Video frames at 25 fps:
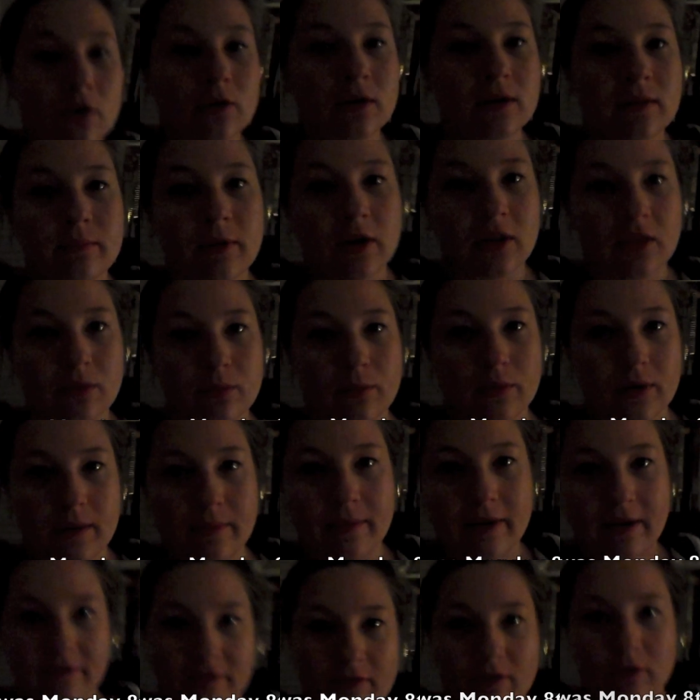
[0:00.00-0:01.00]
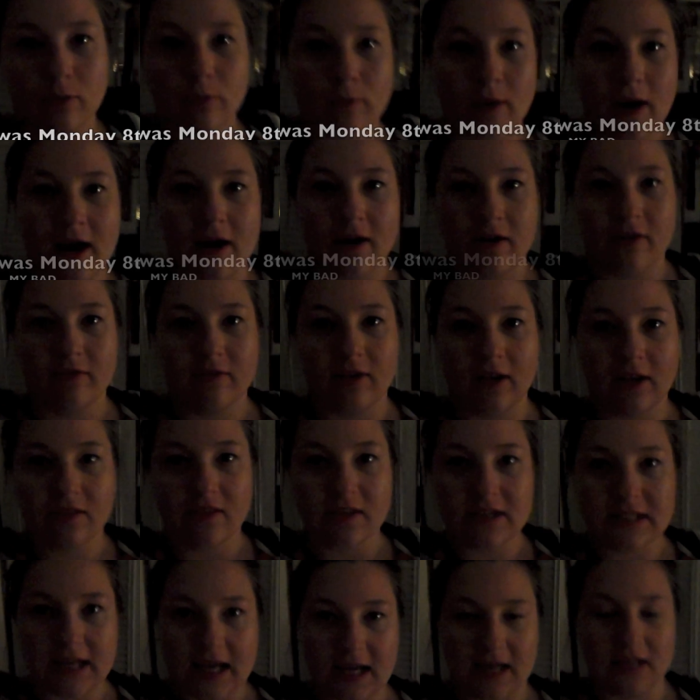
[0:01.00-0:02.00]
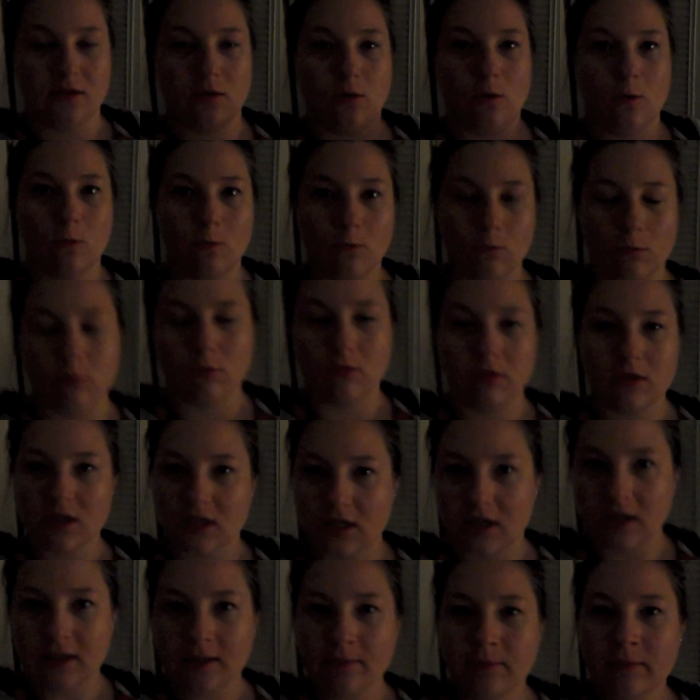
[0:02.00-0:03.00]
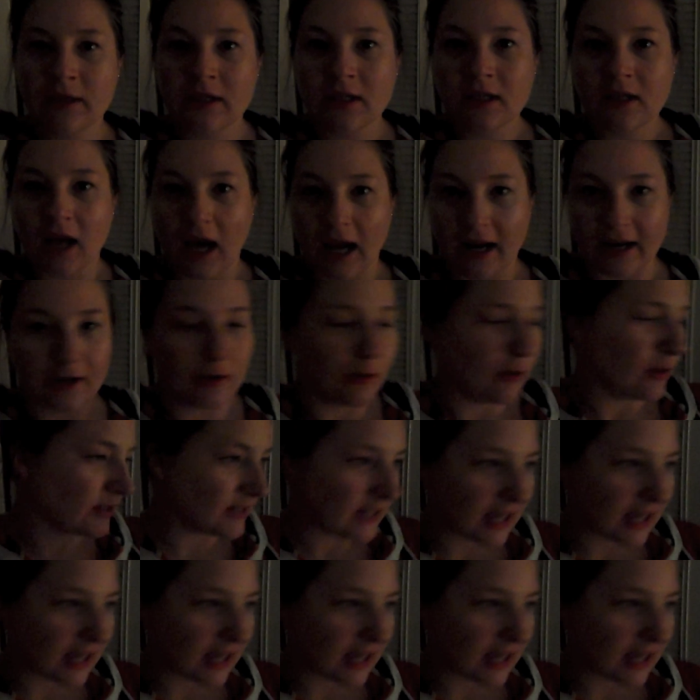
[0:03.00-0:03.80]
is the only month where I'm ever aware of like the days all the time, and I